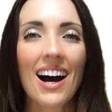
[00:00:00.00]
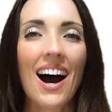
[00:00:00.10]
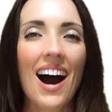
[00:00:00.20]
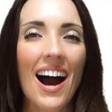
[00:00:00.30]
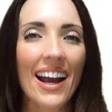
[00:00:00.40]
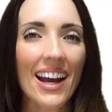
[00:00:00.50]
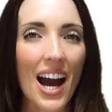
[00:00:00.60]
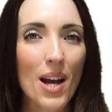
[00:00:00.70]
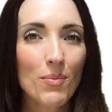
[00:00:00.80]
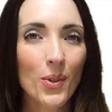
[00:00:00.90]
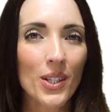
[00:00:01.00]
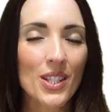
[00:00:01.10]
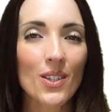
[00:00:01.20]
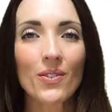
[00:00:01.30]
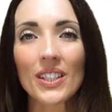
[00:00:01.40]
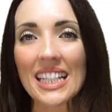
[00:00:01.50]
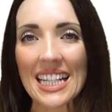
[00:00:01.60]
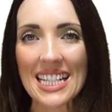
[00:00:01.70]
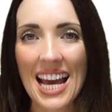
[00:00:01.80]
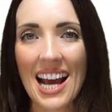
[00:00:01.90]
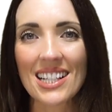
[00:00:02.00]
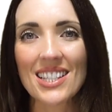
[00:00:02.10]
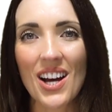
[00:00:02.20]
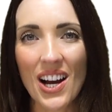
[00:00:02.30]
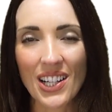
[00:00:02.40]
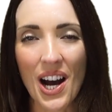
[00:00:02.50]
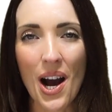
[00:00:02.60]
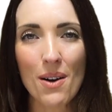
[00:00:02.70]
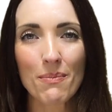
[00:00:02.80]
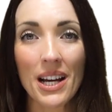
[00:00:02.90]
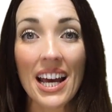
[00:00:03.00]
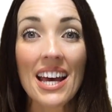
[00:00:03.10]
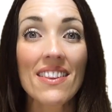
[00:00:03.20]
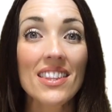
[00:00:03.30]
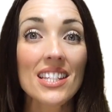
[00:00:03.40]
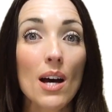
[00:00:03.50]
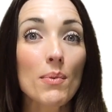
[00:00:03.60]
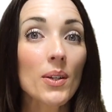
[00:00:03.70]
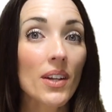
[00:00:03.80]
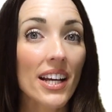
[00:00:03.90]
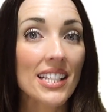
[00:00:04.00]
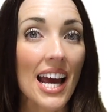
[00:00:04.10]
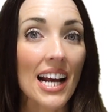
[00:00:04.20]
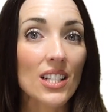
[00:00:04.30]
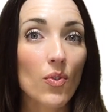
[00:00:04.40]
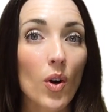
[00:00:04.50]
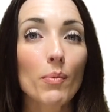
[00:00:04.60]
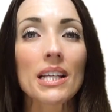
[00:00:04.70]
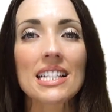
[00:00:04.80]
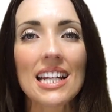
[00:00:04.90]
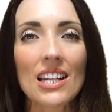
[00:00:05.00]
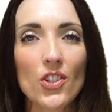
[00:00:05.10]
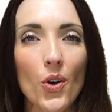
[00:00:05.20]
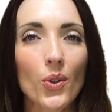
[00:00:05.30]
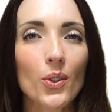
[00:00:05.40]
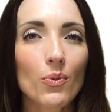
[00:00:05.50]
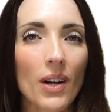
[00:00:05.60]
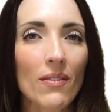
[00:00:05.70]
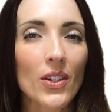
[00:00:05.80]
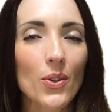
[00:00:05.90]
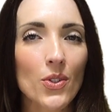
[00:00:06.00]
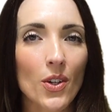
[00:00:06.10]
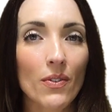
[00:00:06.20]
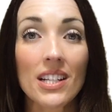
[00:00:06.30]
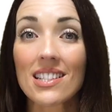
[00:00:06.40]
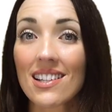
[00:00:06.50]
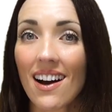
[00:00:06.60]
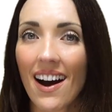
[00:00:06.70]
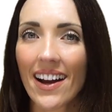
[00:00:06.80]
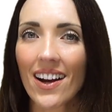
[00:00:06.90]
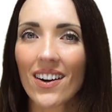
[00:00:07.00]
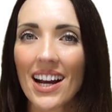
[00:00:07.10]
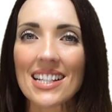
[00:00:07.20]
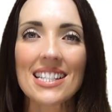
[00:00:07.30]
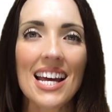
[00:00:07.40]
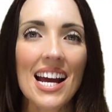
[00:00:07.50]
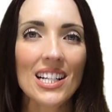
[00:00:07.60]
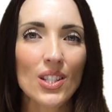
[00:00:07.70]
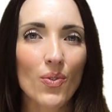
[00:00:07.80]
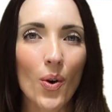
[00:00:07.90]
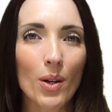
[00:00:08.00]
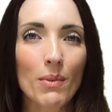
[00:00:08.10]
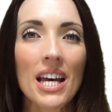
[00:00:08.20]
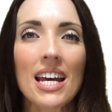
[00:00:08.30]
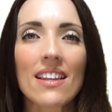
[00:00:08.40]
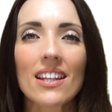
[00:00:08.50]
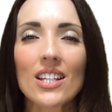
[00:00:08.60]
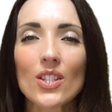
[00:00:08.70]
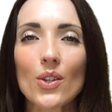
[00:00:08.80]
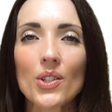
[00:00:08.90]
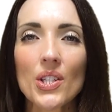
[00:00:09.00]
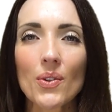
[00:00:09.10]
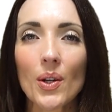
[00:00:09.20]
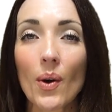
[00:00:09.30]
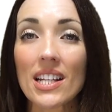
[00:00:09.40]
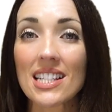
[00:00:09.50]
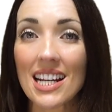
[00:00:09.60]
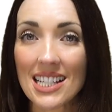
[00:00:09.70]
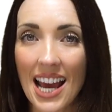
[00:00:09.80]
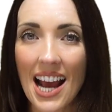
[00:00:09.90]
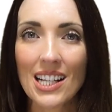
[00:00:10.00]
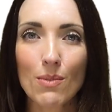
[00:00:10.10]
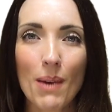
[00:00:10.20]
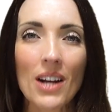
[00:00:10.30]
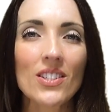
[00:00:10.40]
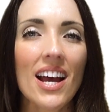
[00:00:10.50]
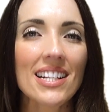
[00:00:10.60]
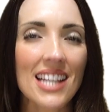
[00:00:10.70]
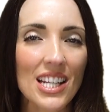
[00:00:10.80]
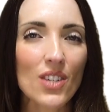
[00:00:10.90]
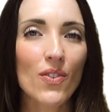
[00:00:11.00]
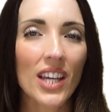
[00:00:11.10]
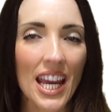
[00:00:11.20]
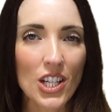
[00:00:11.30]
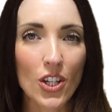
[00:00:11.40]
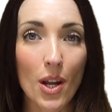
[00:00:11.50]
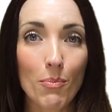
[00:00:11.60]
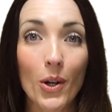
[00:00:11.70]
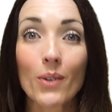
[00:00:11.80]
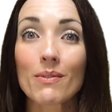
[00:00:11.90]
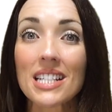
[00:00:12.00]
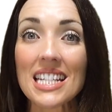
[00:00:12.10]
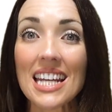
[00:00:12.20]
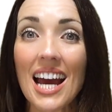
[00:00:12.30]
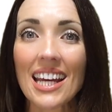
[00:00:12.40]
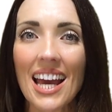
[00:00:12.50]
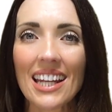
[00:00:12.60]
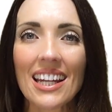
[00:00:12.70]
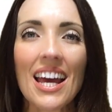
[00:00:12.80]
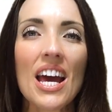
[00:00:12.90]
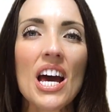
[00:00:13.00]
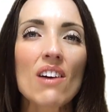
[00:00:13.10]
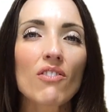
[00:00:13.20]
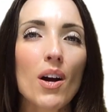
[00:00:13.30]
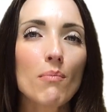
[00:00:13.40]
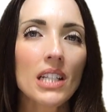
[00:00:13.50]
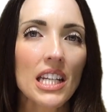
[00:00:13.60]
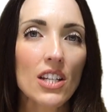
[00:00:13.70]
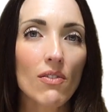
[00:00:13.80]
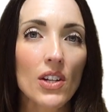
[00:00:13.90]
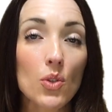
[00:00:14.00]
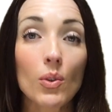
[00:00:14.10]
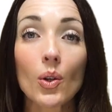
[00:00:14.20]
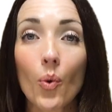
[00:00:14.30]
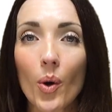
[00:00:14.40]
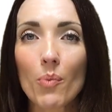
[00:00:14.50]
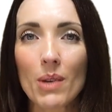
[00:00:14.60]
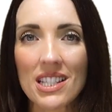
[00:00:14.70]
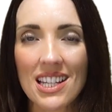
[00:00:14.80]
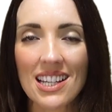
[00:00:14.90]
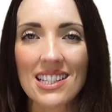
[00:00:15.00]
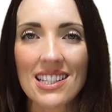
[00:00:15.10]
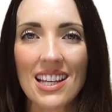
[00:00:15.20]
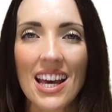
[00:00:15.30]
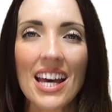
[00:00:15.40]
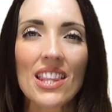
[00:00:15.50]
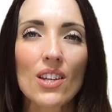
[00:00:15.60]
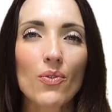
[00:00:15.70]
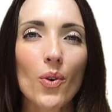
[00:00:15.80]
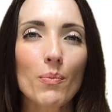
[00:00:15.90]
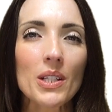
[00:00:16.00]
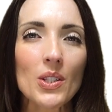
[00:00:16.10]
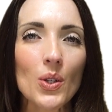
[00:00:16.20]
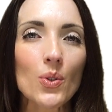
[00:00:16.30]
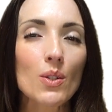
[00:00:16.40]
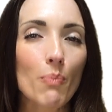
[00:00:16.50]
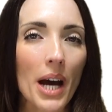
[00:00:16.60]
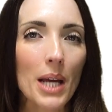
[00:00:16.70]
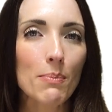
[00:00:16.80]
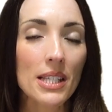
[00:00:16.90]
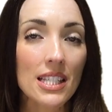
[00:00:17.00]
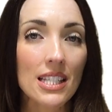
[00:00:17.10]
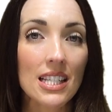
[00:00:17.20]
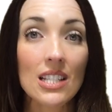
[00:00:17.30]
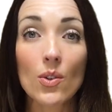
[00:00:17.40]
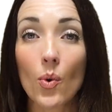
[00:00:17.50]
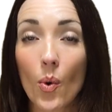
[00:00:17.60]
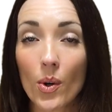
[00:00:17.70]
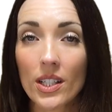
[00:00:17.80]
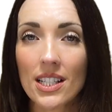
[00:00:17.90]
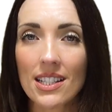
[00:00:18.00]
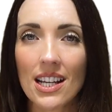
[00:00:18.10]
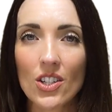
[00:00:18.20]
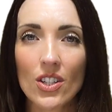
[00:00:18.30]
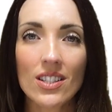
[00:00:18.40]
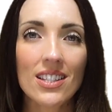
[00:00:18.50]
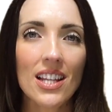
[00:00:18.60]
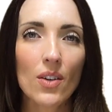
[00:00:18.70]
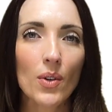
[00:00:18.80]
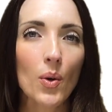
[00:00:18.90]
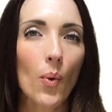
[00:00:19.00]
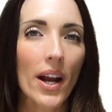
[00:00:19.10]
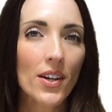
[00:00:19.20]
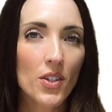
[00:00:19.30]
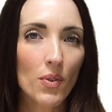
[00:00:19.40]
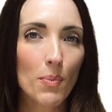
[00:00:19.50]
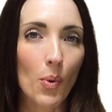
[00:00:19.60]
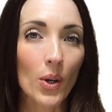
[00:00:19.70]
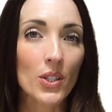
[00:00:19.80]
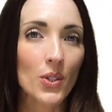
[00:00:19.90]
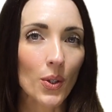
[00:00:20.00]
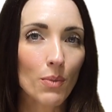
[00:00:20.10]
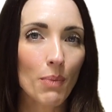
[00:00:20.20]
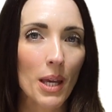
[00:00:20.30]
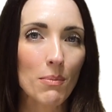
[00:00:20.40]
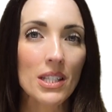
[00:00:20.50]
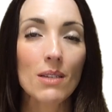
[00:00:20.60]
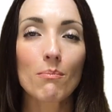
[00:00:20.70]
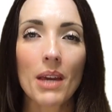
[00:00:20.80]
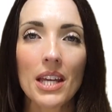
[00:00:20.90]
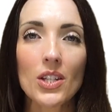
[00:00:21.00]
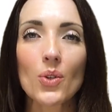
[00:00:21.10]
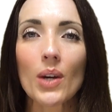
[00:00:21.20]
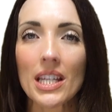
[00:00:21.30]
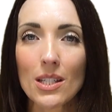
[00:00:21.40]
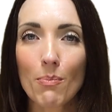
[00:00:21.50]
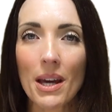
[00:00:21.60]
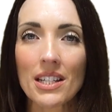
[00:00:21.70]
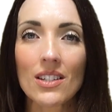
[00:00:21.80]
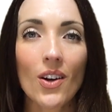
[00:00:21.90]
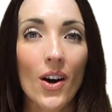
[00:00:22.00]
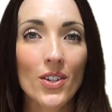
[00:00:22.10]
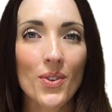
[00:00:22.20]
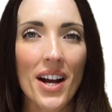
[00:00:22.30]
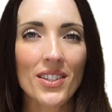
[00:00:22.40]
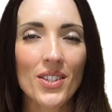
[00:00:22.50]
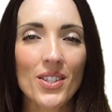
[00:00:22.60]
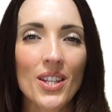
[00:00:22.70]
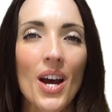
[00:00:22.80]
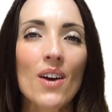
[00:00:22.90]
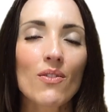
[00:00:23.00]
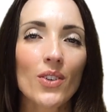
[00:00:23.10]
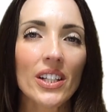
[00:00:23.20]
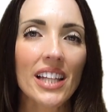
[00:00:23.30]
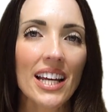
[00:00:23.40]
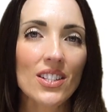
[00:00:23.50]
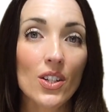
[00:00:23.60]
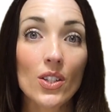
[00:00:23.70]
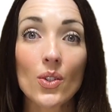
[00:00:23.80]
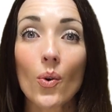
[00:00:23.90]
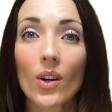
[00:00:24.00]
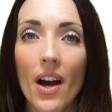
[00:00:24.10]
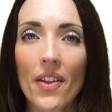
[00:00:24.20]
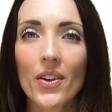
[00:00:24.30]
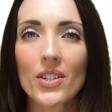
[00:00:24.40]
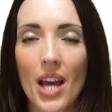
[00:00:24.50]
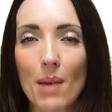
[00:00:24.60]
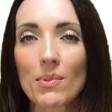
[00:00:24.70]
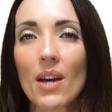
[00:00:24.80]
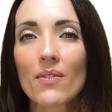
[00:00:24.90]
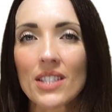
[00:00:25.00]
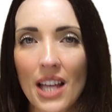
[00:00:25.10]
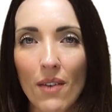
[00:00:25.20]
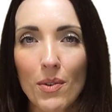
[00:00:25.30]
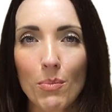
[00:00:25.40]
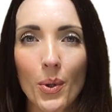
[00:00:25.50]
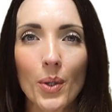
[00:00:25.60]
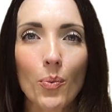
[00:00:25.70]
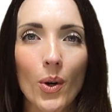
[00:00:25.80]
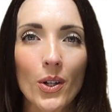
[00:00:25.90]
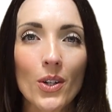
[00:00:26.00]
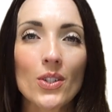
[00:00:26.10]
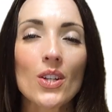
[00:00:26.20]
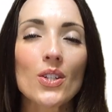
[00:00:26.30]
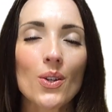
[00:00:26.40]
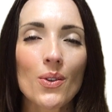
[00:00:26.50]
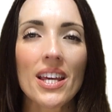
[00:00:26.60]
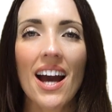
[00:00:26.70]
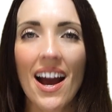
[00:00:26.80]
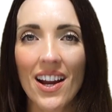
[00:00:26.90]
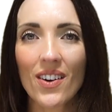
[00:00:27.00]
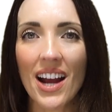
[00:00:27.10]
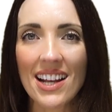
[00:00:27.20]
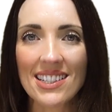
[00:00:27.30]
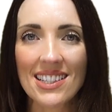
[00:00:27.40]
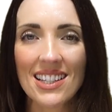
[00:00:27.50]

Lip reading: Hi, I'm Crystal for eTax.com. The W-9 tax form is an Internal Revenue Service, IRS tax form, that is used to request a taxpayer's identification number, TIN, from an individual or business. The form is used by businesses or organizations that are required to report certain payments made to independent contractors, freelancers, or other types of self-employed workers to the IRS.